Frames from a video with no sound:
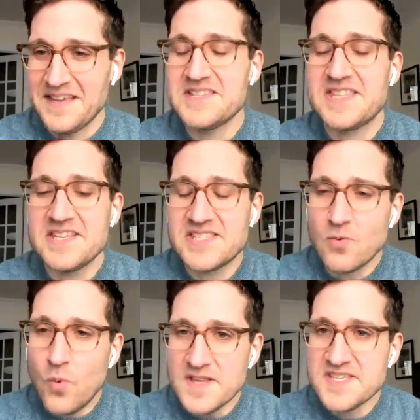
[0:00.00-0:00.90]
Is there
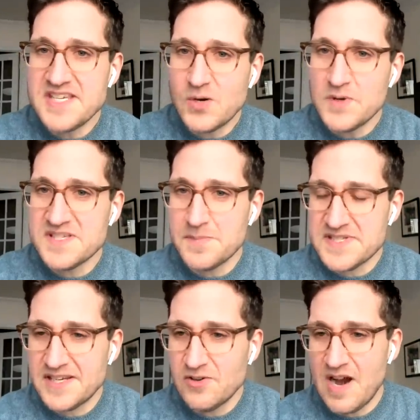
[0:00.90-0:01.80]
one sequence in
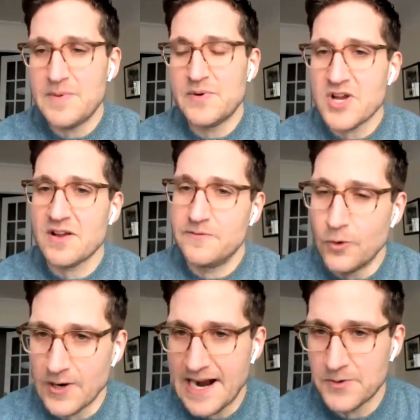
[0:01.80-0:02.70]
particular? I mean, we're talking
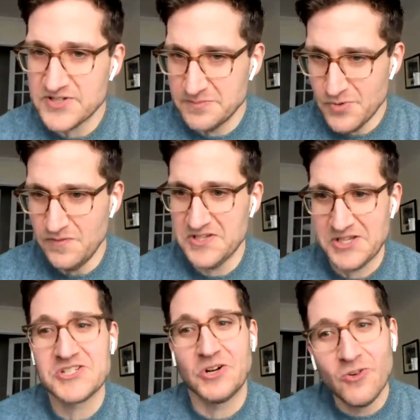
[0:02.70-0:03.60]
4 hours of movie, so
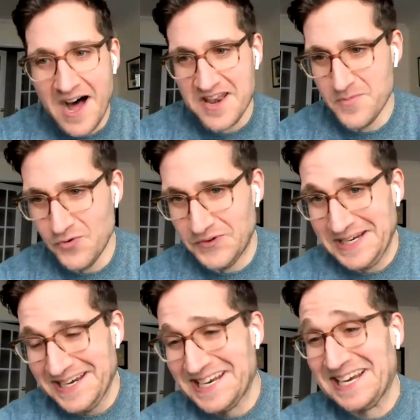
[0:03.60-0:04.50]
there's a lot of
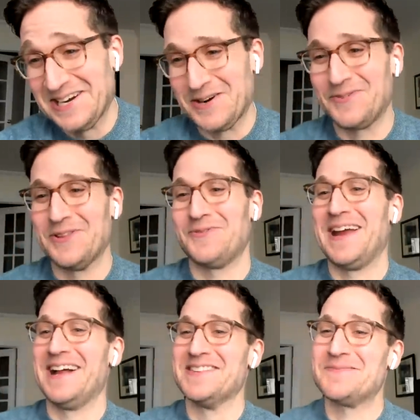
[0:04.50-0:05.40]
movie in here for the
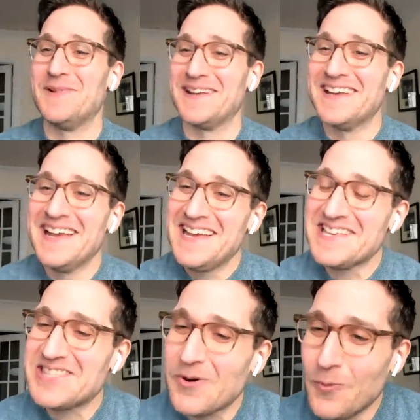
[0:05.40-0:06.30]
fans. But
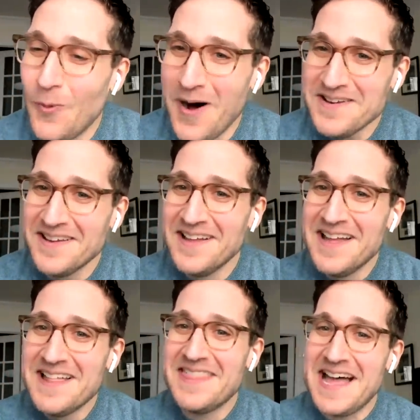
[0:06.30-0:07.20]
is there one
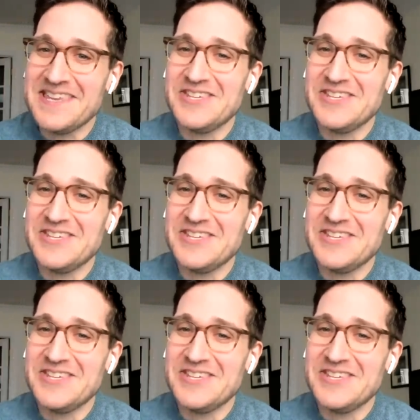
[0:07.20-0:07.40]
that